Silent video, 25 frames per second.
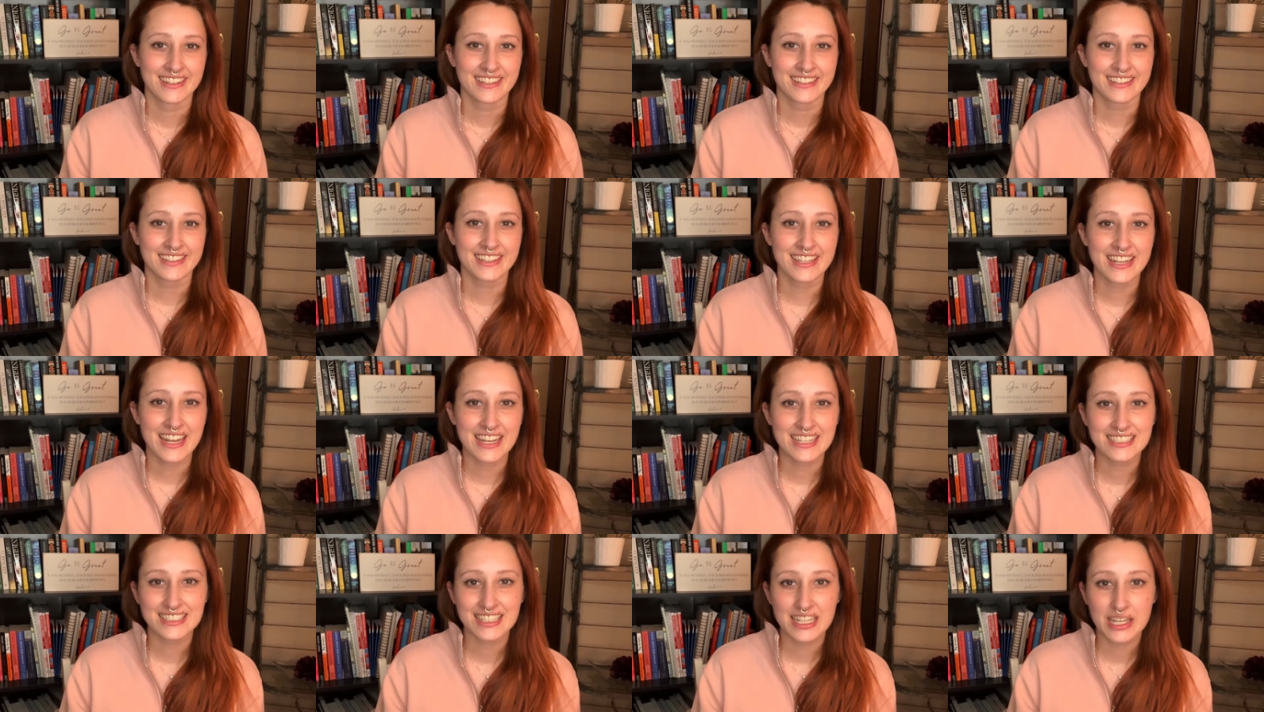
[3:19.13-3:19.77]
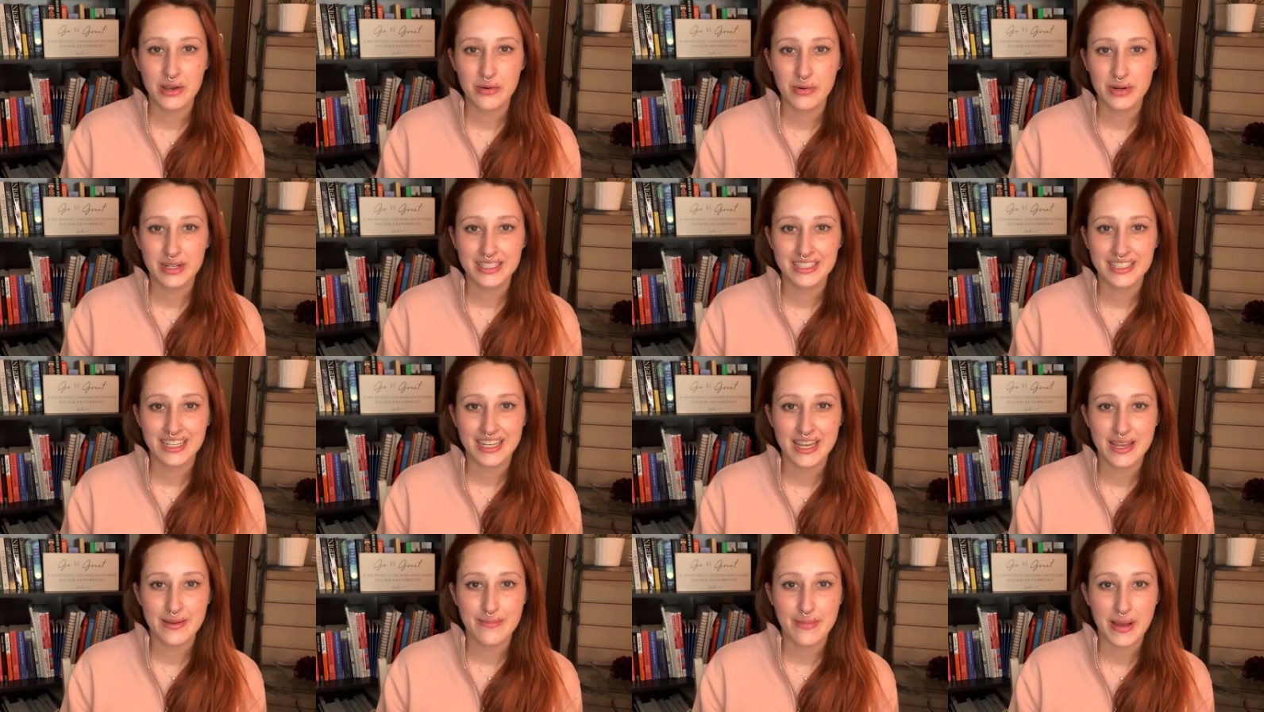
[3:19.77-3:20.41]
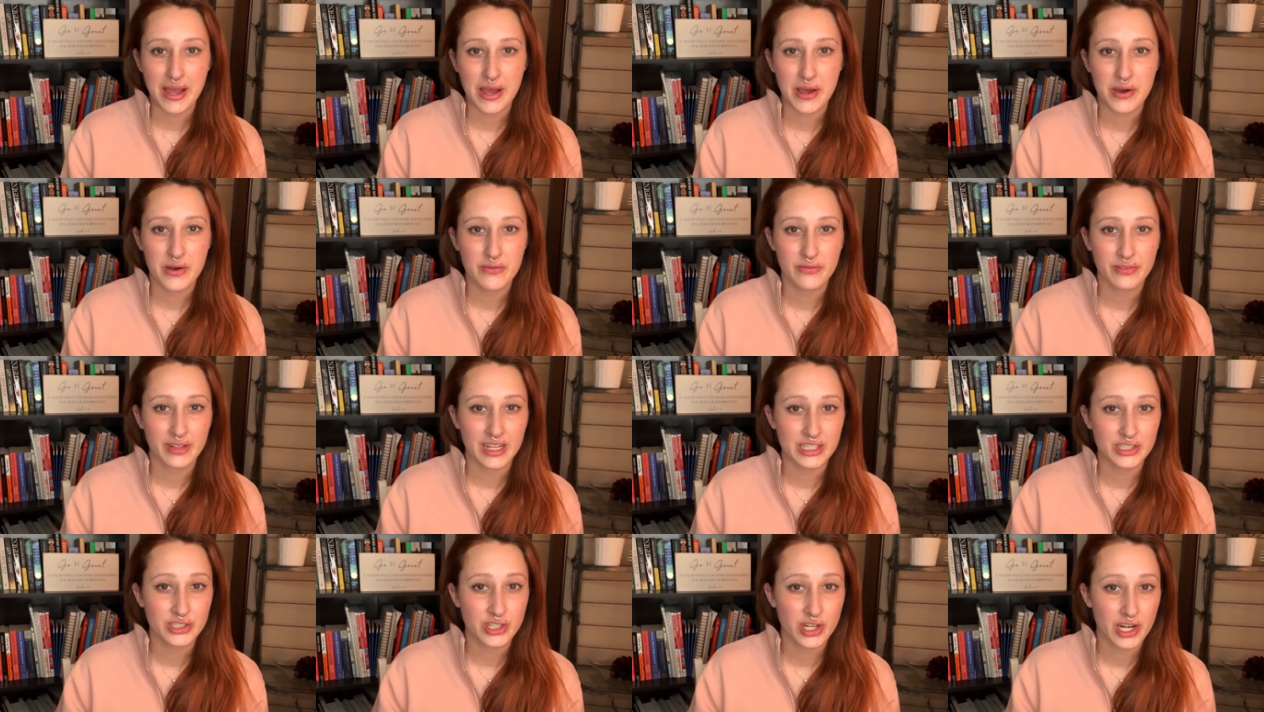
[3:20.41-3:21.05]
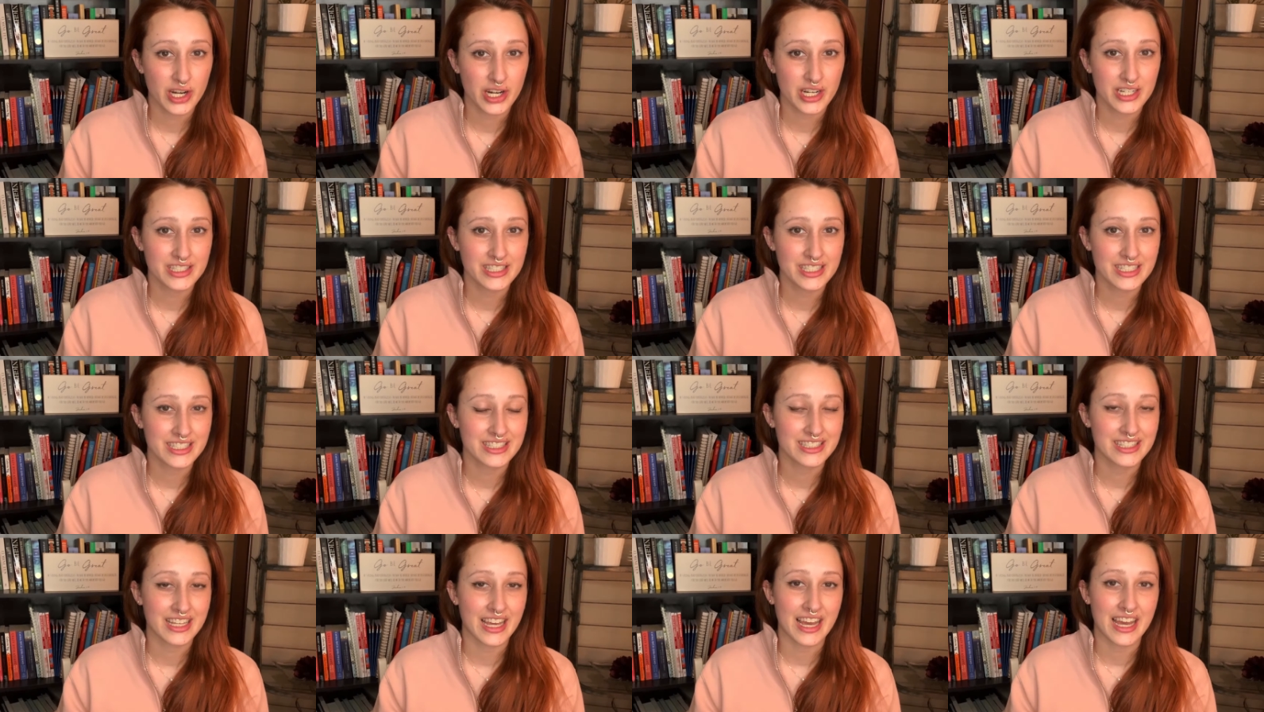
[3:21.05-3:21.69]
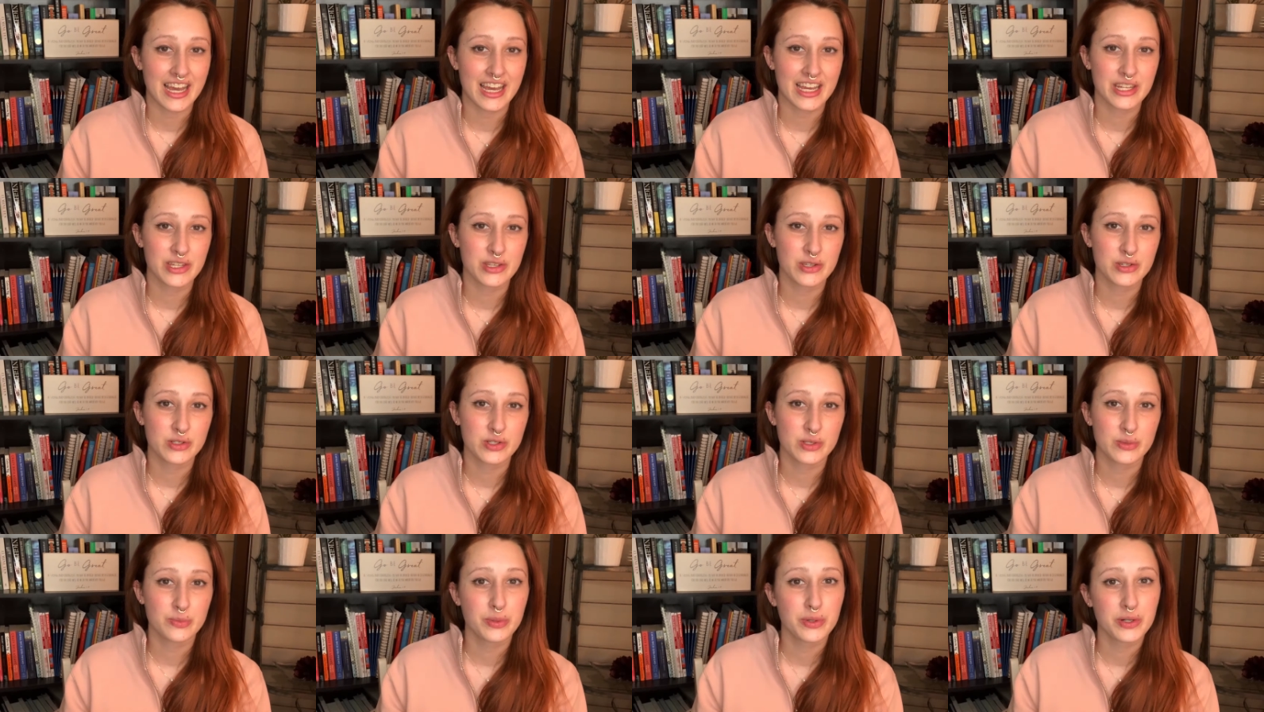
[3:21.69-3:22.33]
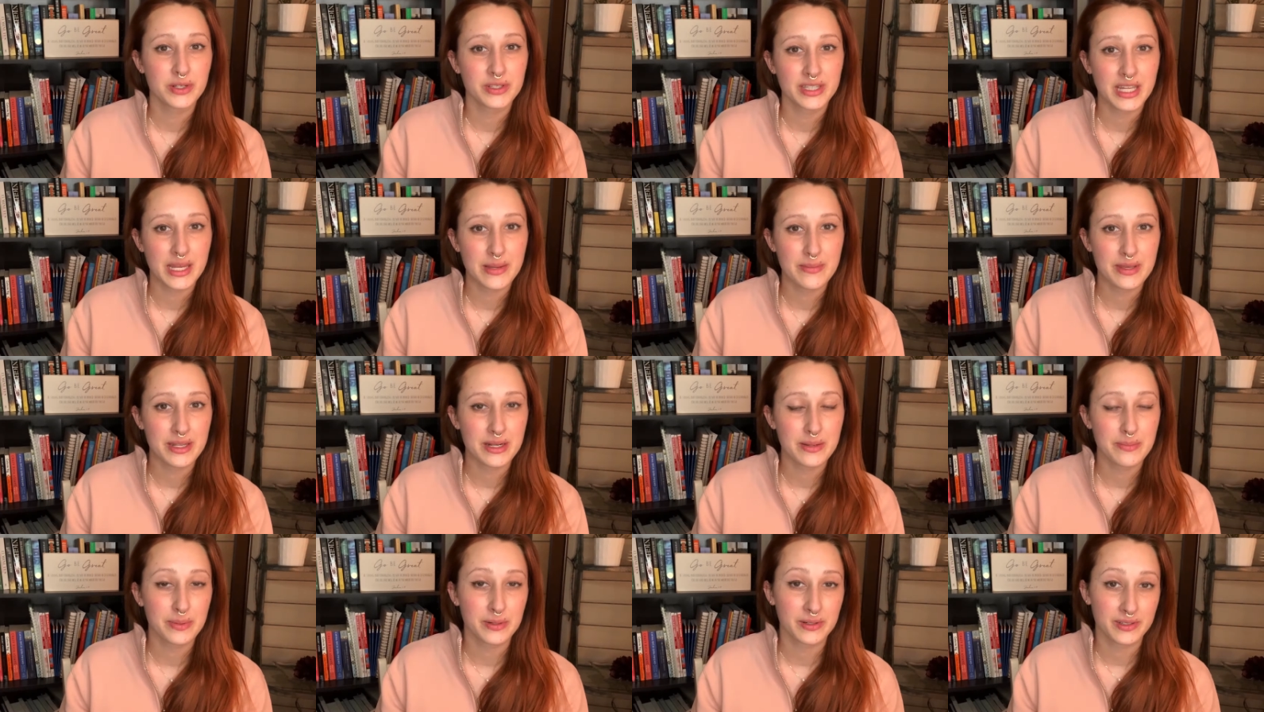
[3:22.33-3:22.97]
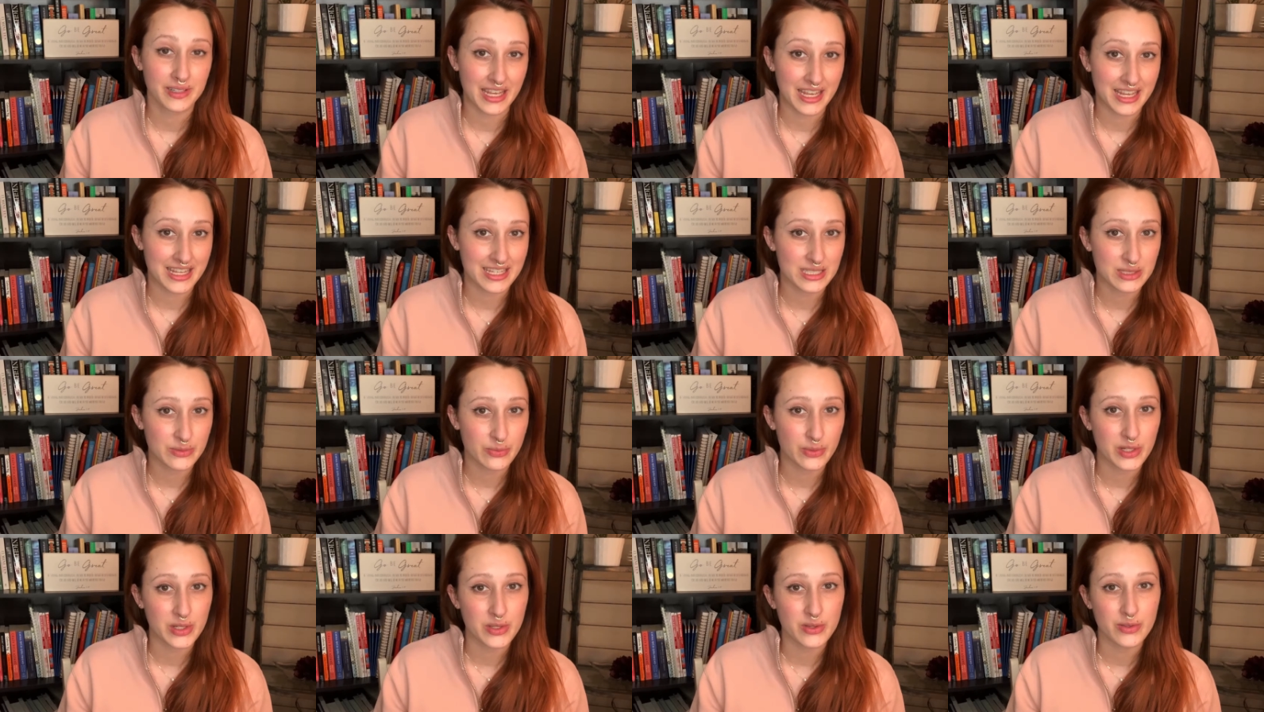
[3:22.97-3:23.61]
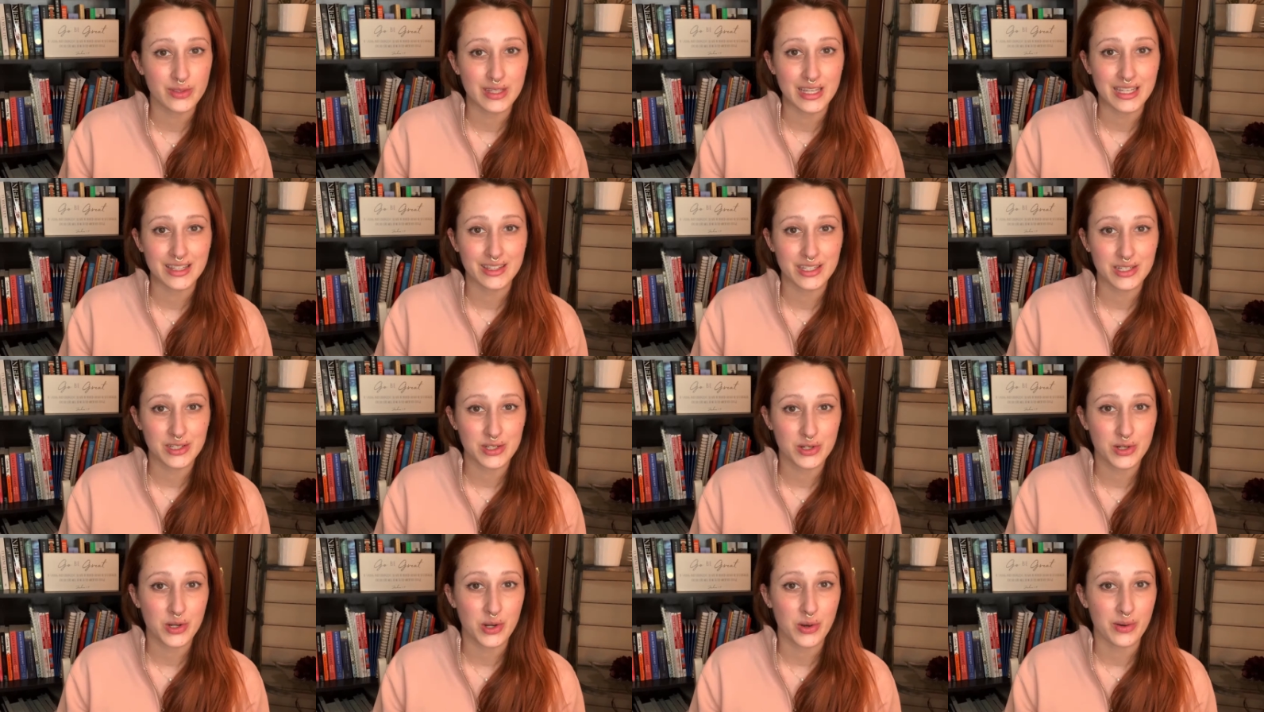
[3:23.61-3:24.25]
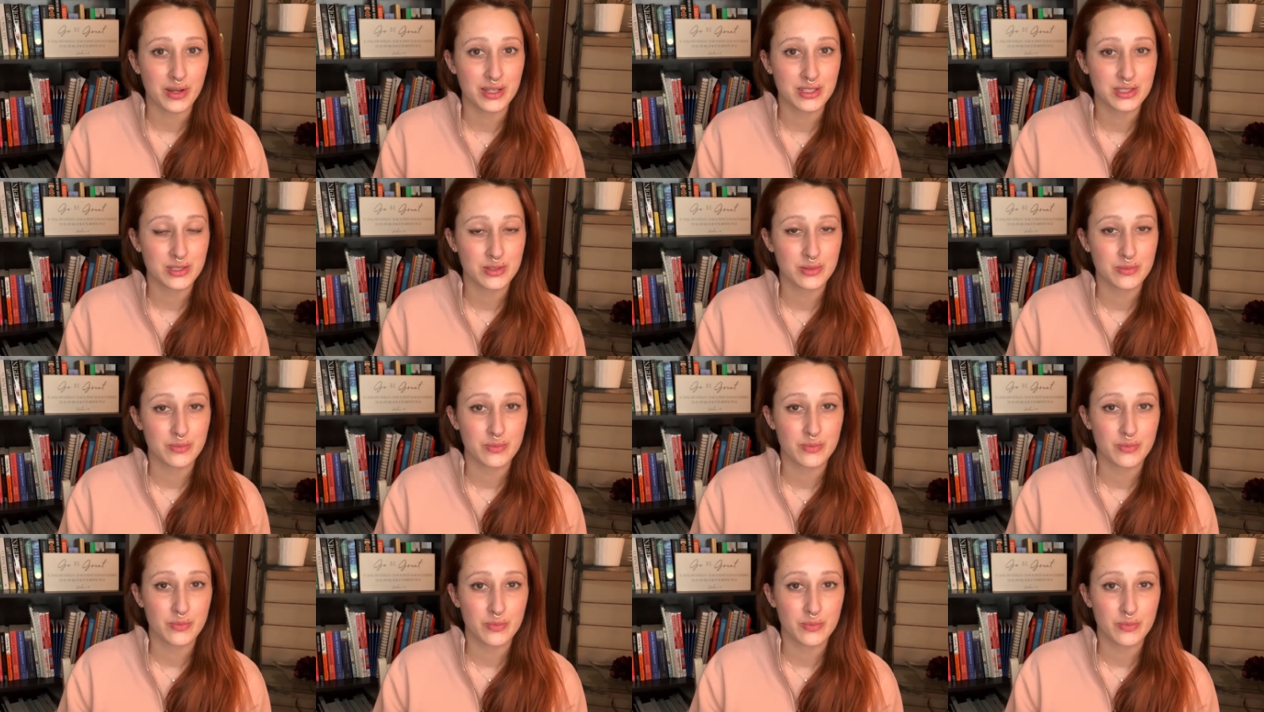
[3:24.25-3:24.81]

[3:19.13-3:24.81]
The next thing I want to say about flashcards is that you should put them in a place where you think that you're going to